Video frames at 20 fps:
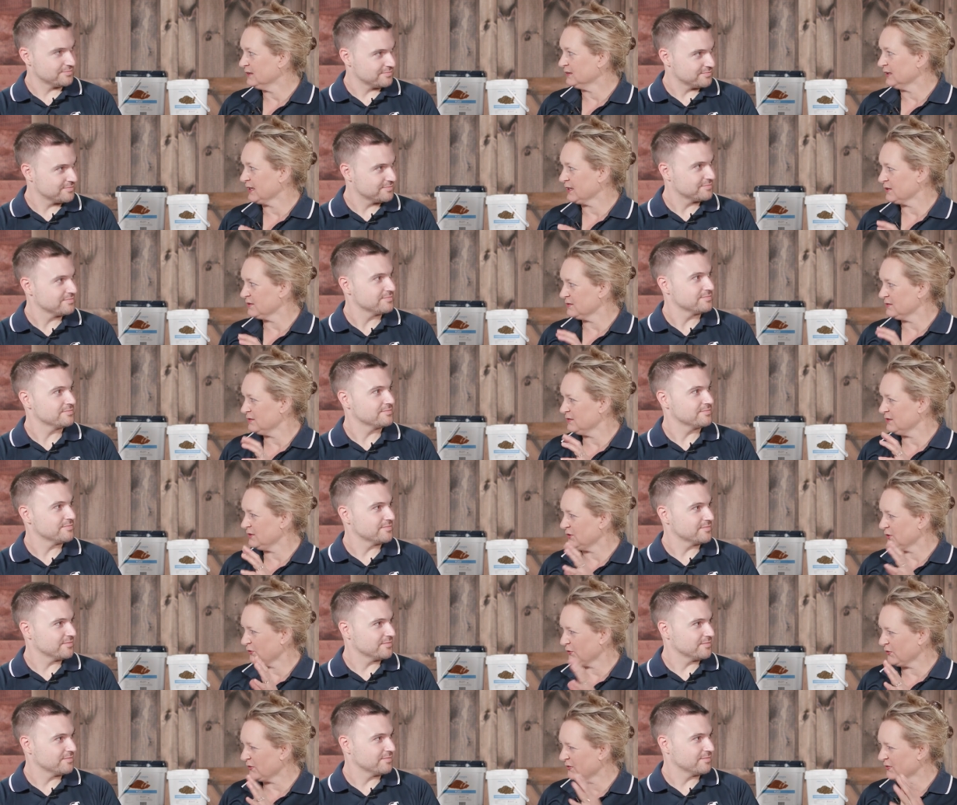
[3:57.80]
Speaker 1: like you
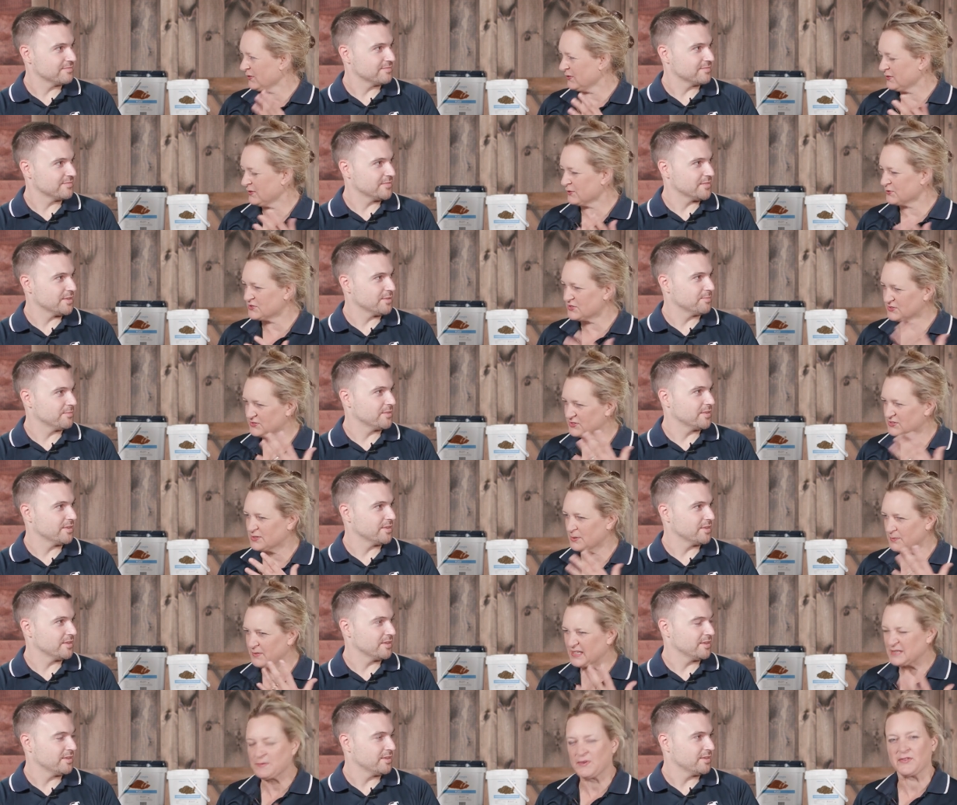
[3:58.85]
know, there's just
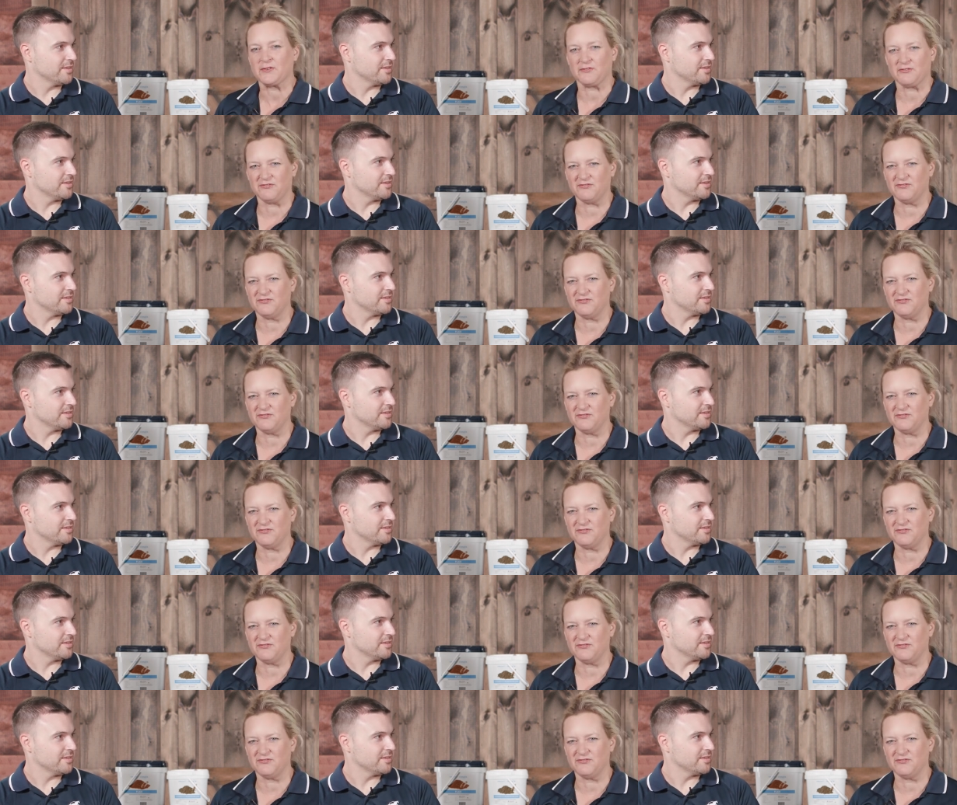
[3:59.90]
some things about the